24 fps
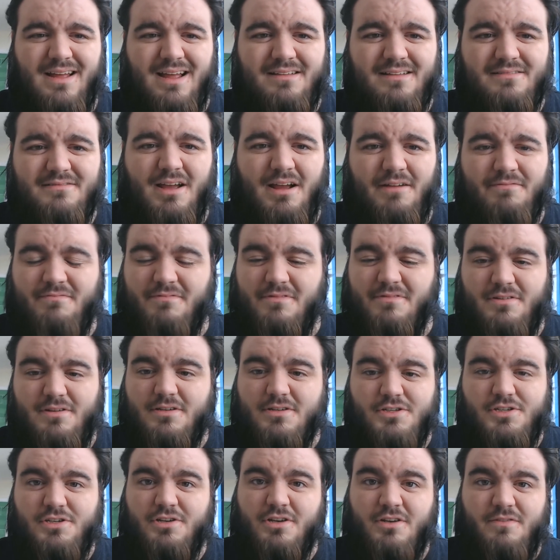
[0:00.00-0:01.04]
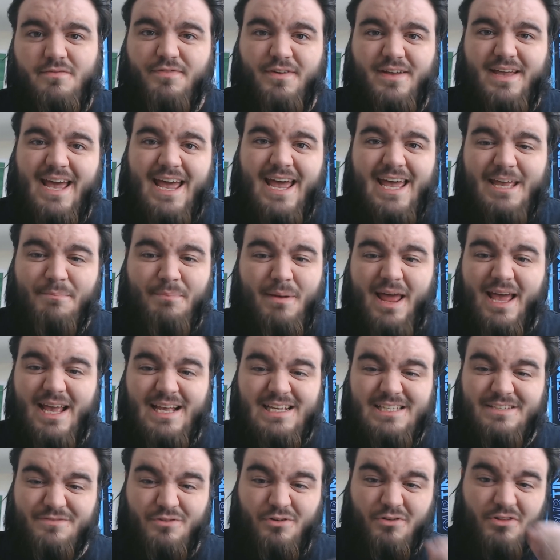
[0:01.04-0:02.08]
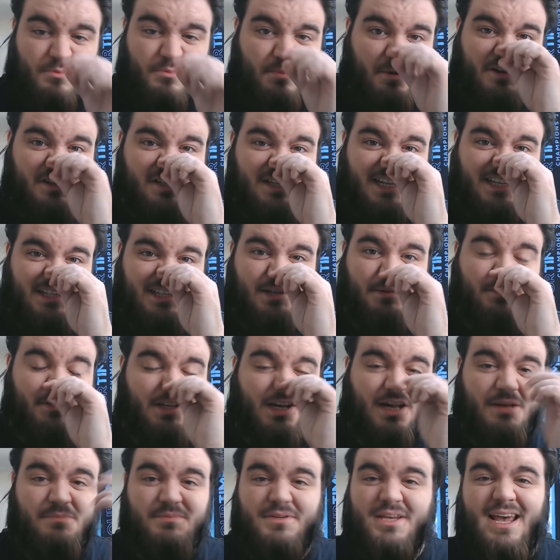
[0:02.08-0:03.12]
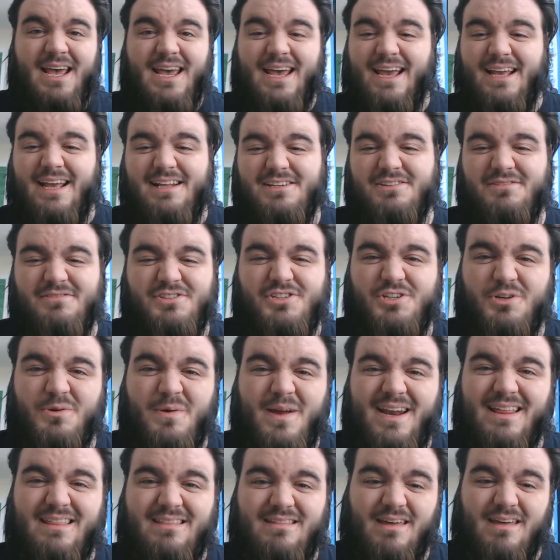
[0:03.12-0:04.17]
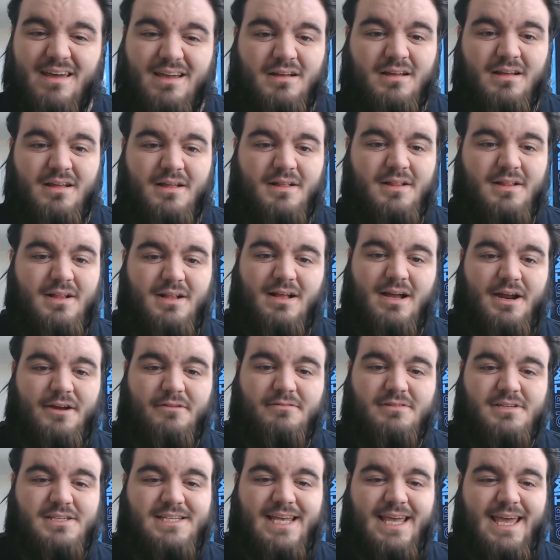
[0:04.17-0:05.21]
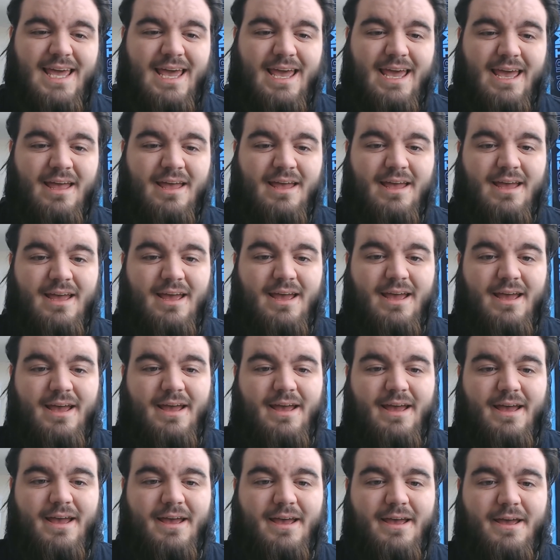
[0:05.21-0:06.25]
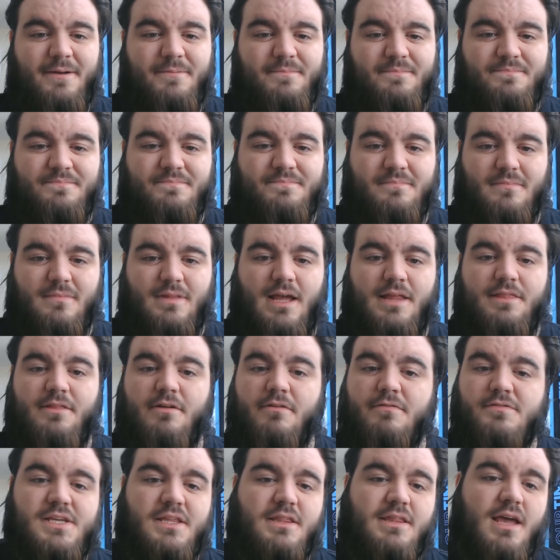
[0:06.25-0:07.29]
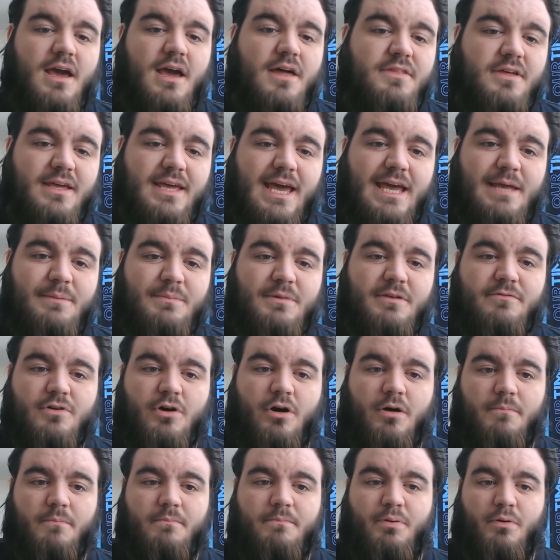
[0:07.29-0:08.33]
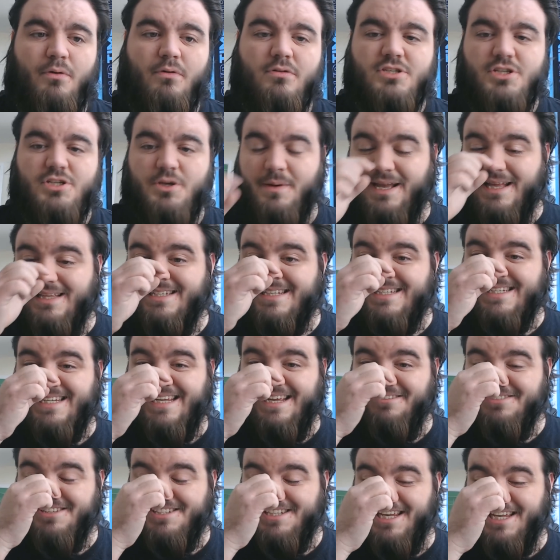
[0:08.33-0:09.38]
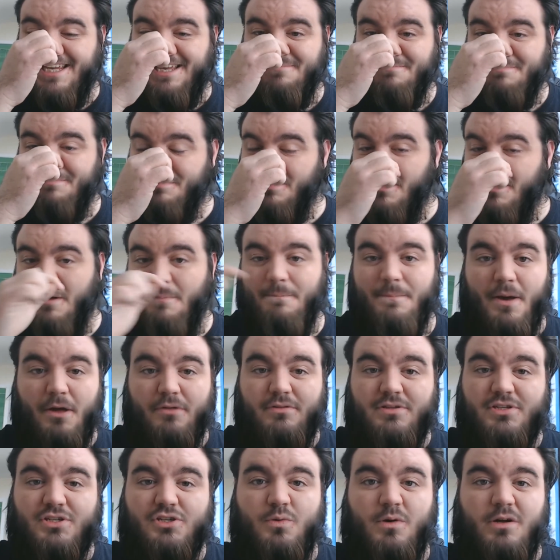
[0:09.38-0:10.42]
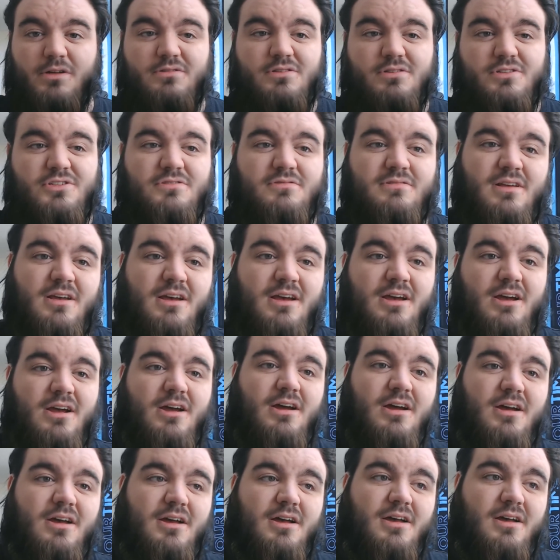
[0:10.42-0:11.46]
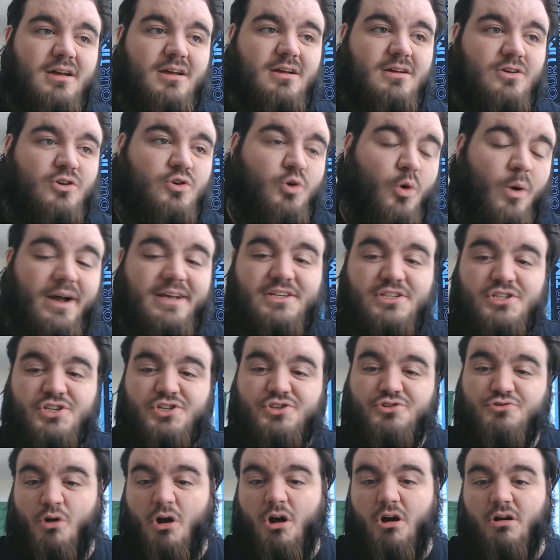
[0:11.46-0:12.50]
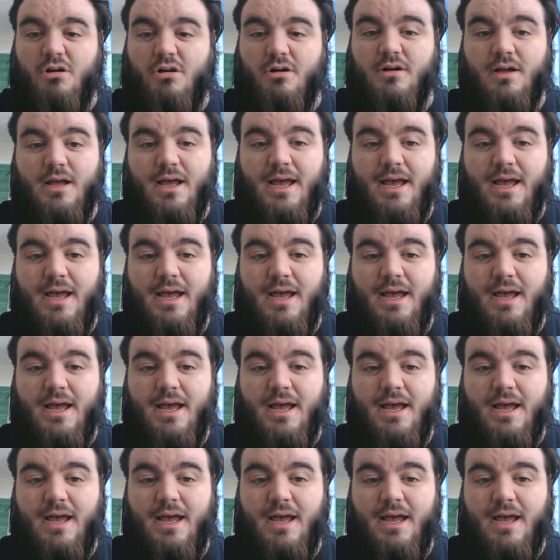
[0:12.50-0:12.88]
I just forget he plays for them, honestly. Sometimes he doesn't do anything. I don't see it. And then obviously the other game, you've got Porto against Chelsea. Both squads quite strong.